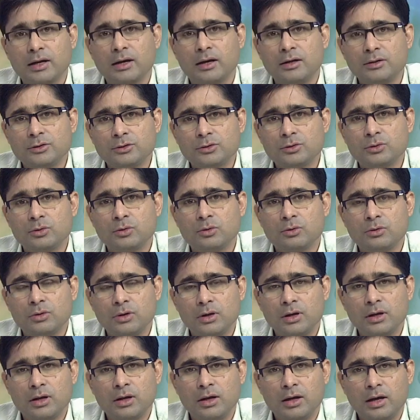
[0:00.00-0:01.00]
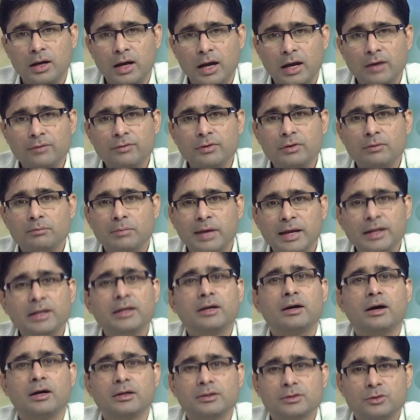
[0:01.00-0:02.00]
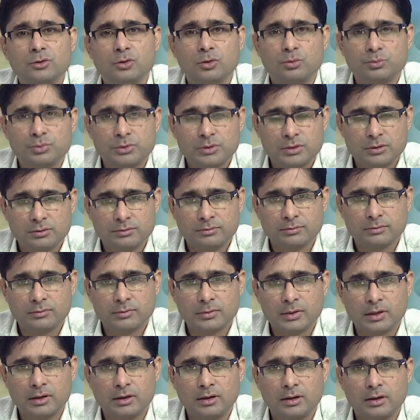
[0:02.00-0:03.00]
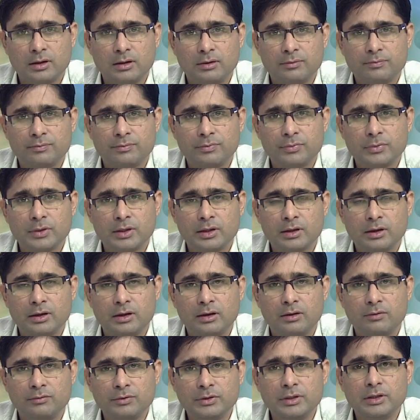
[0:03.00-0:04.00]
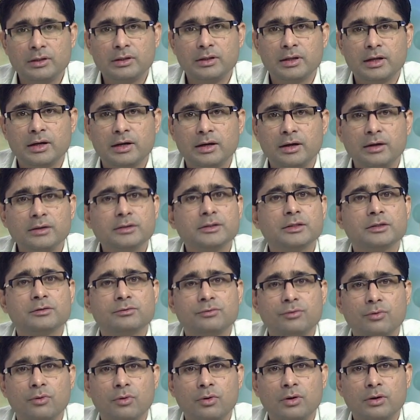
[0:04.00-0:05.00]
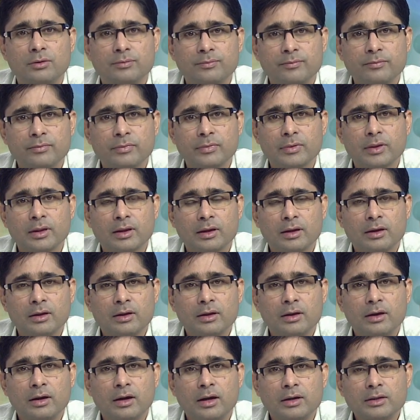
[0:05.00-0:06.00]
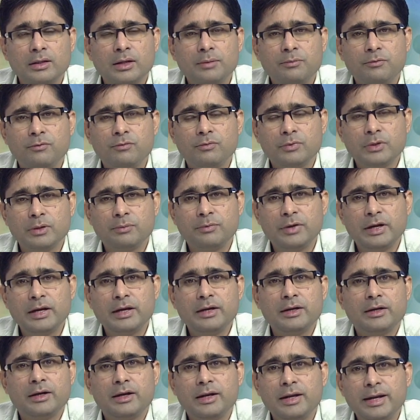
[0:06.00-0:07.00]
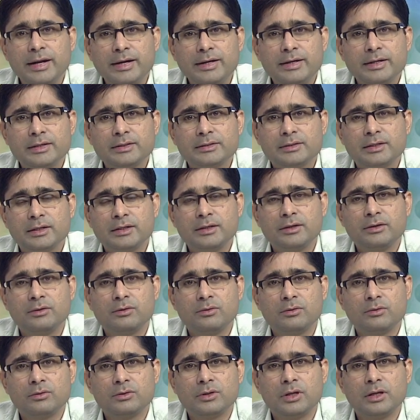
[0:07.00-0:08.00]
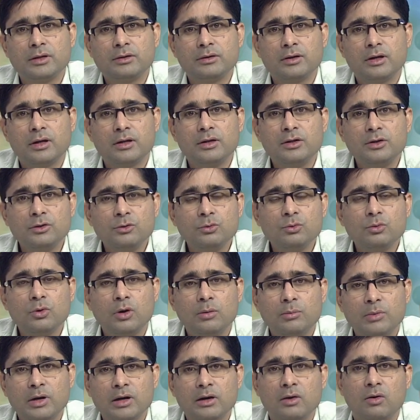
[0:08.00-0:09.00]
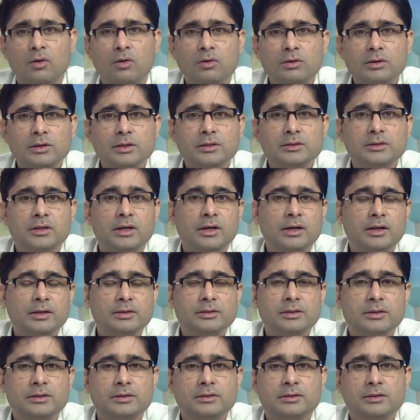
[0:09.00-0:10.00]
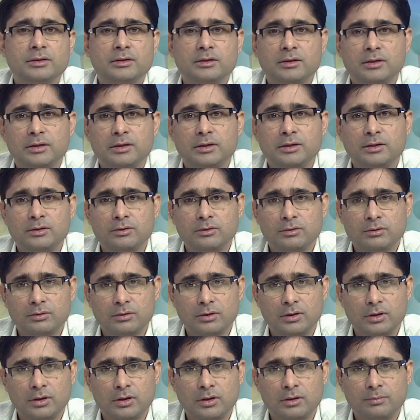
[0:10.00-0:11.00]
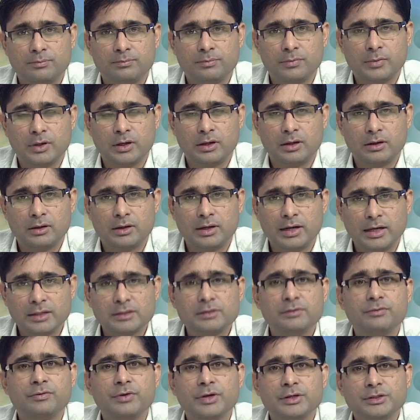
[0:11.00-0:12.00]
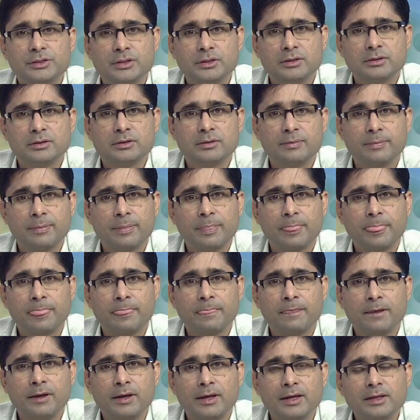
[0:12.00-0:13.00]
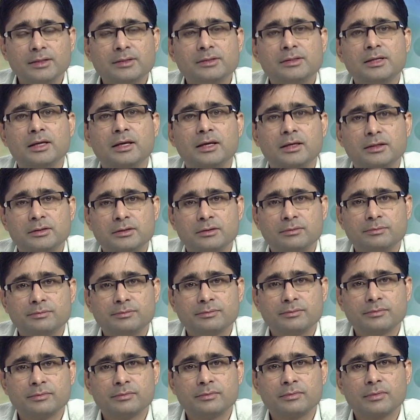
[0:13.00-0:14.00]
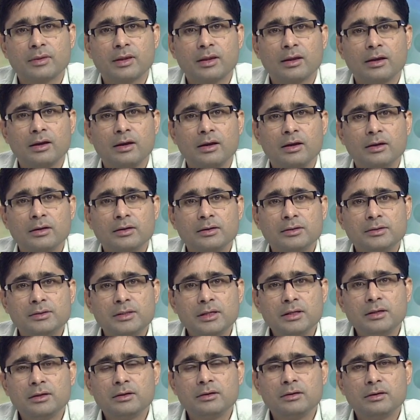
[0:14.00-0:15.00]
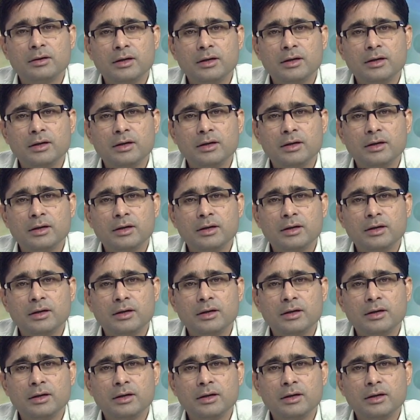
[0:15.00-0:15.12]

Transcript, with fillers: are also having many caste groups uh, uh, within their religious fold. The, the very latest and you know the new among all these religious uh, you know uh, uh, classifications is Sikhism. Sikh